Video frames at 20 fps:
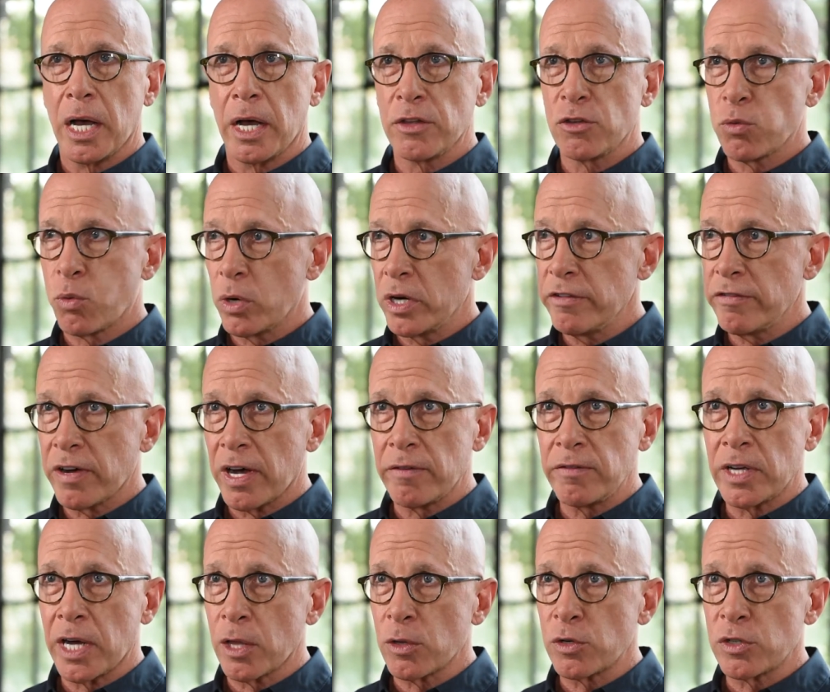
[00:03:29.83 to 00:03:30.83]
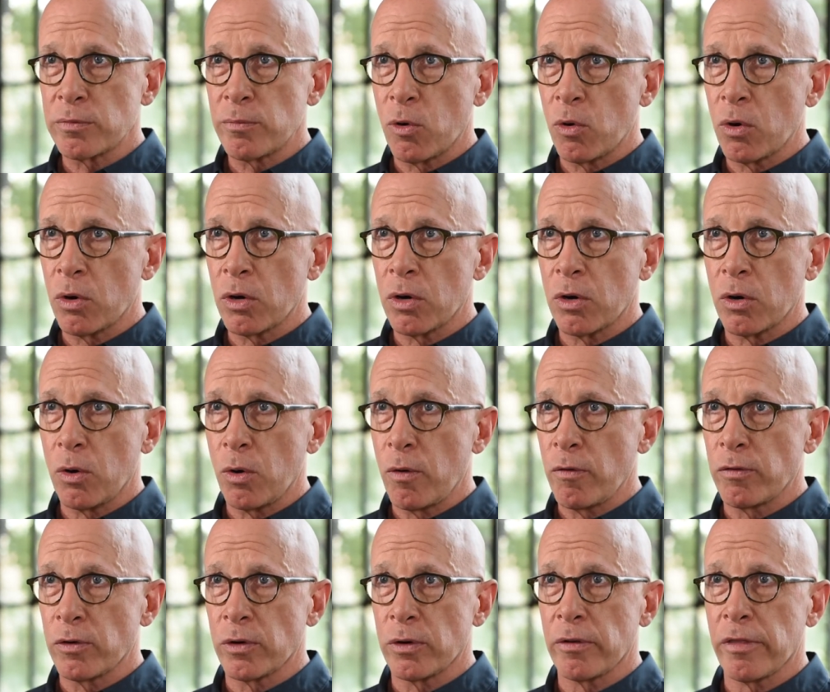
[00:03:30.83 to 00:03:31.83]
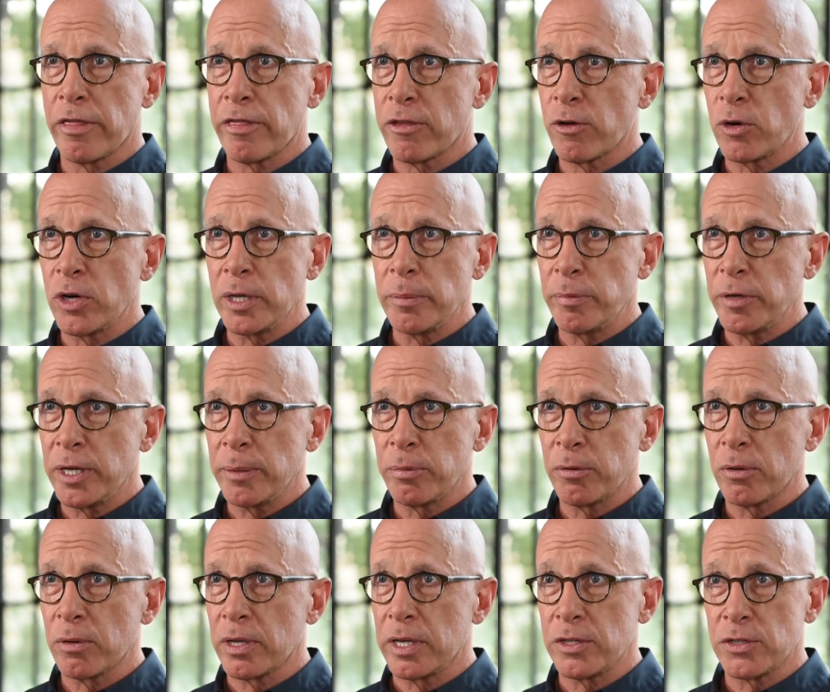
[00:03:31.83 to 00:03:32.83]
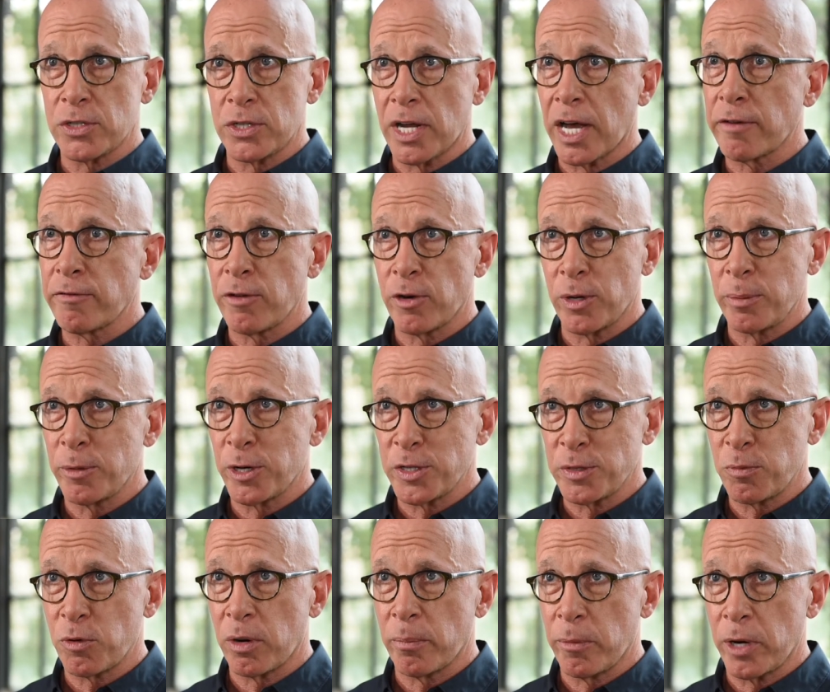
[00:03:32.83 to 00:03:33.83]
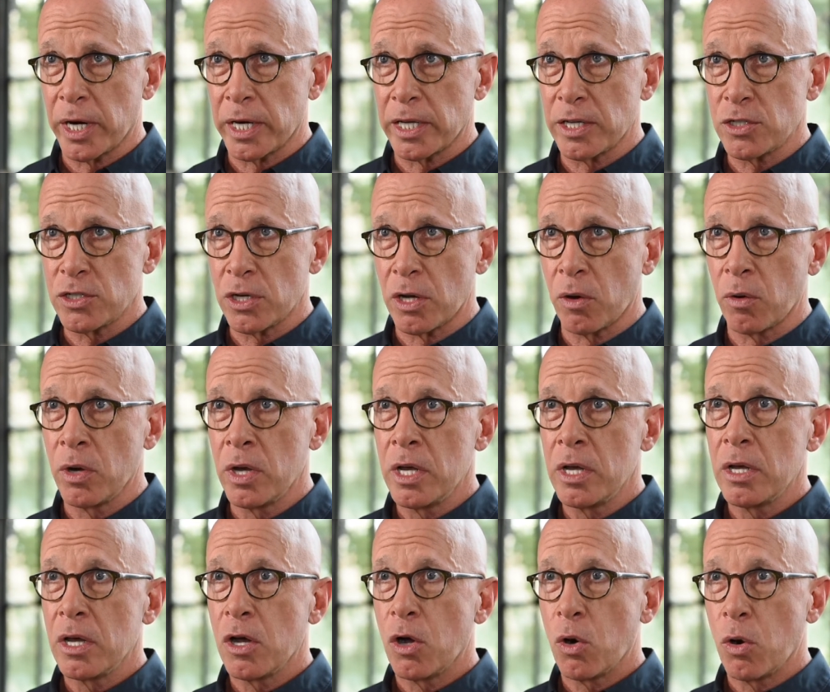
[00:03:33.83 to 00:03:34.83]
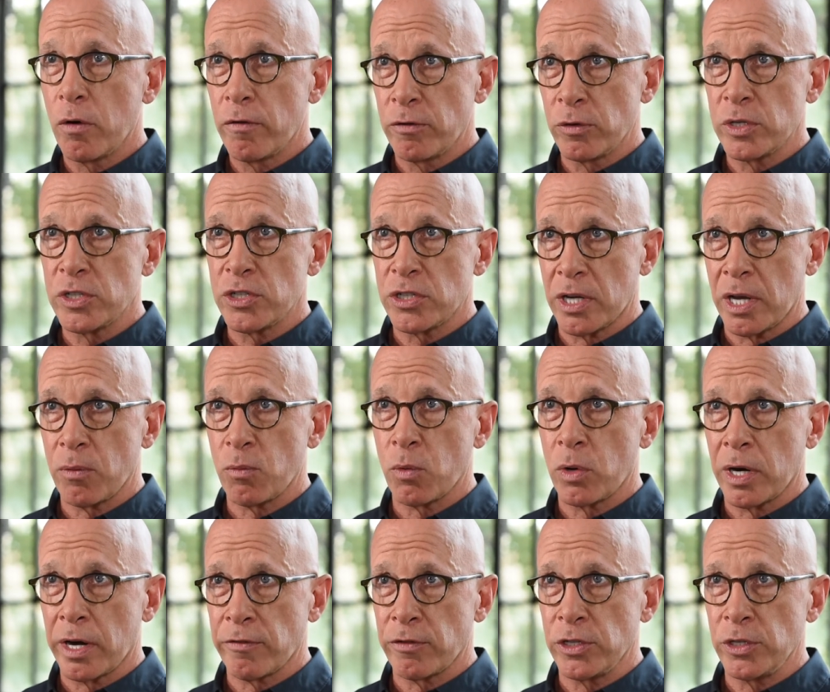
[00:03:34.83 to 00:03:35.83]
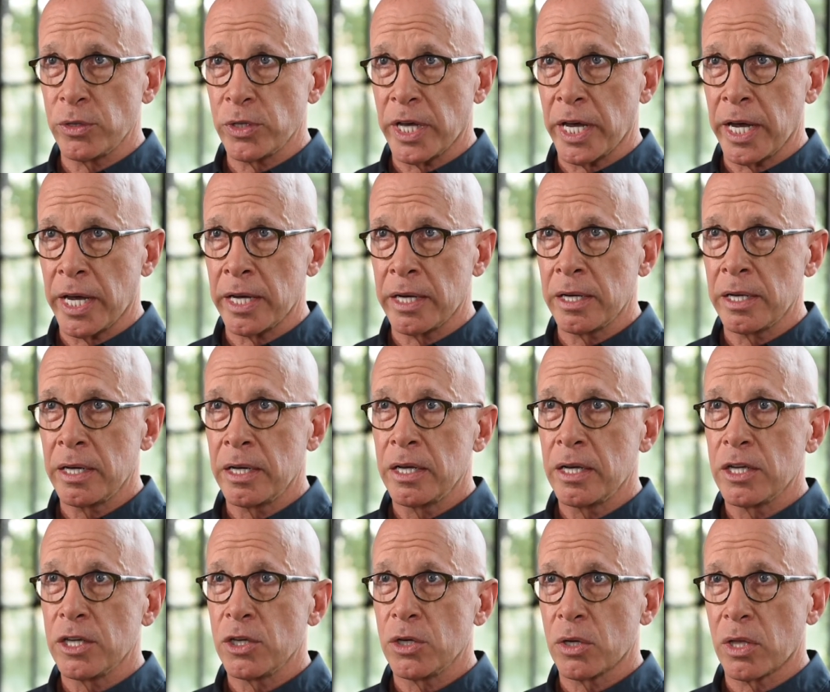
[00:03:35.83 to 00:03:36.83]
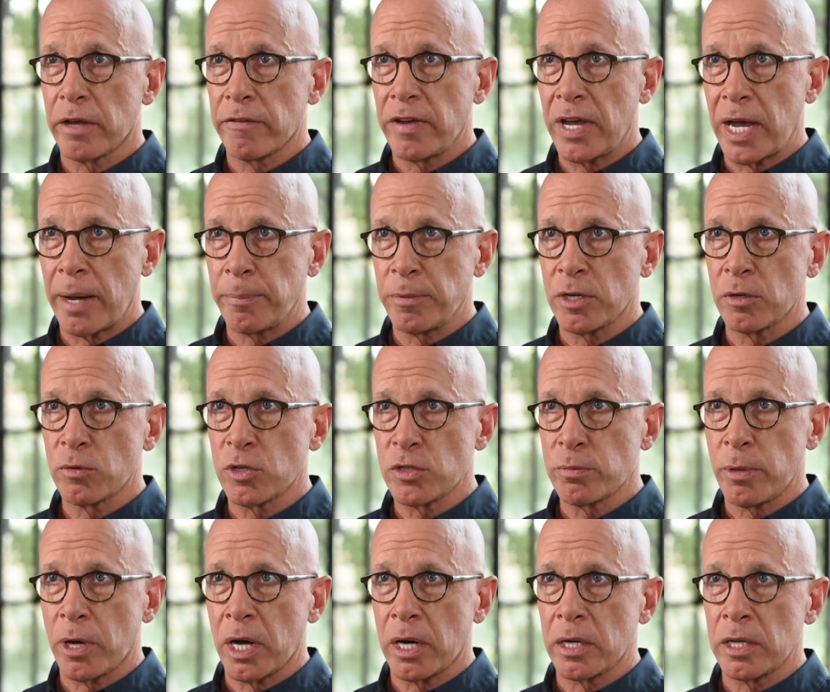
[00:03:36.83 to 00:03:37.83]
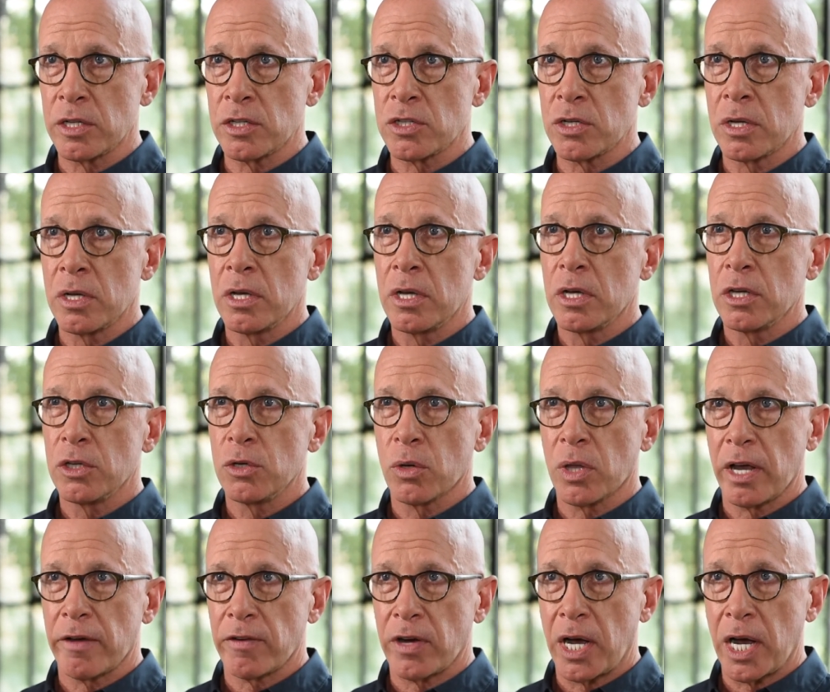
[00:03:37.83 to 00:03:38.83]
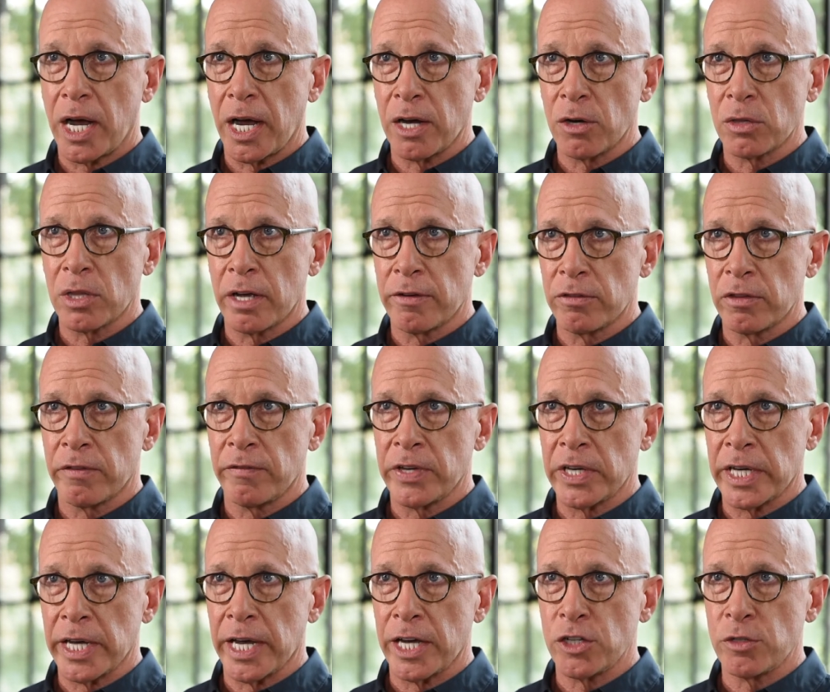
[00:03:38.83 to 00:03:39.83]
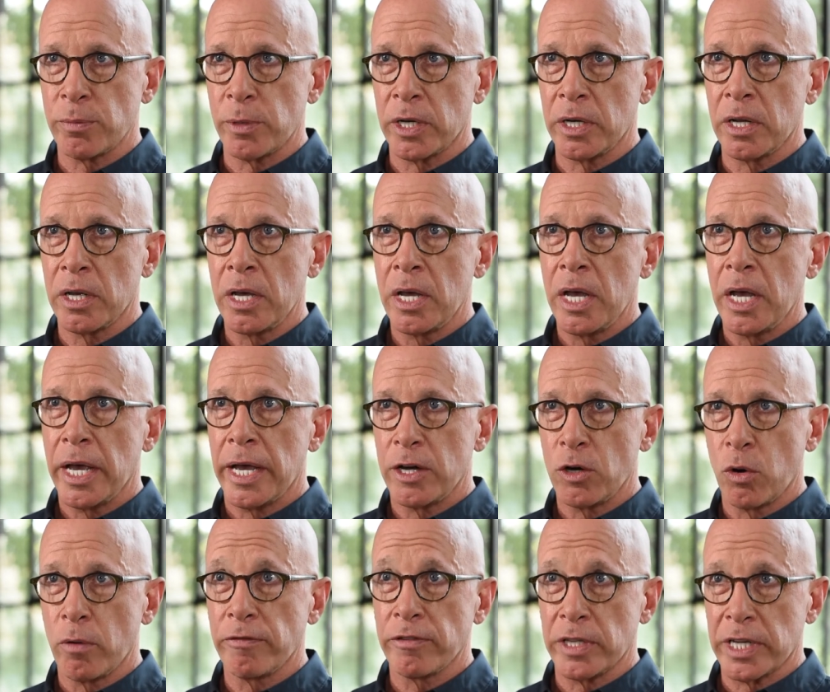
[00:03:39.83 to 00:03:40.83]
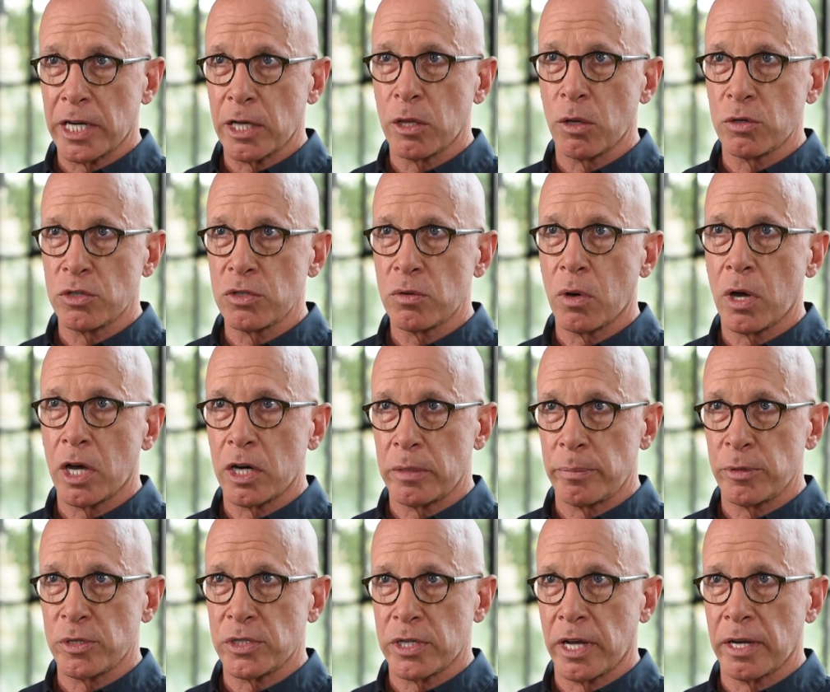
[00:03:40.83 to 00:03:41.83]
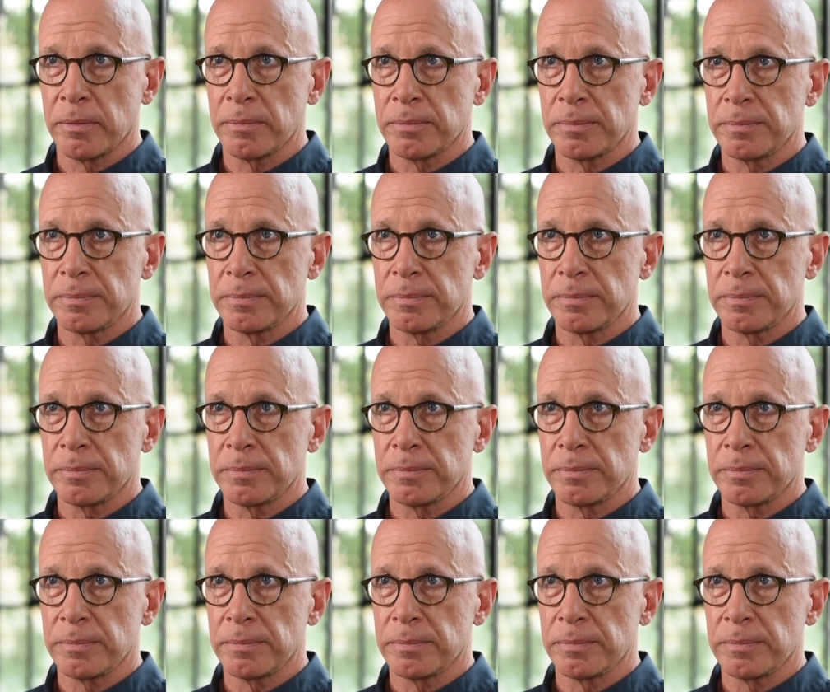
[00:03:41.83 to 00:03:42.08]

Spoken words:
$25 more over 30 people is not very much more money. So over-incent whenever you can. You'll have happier respondents, you'll have a higher level of engagement, and hopefully close to 100%.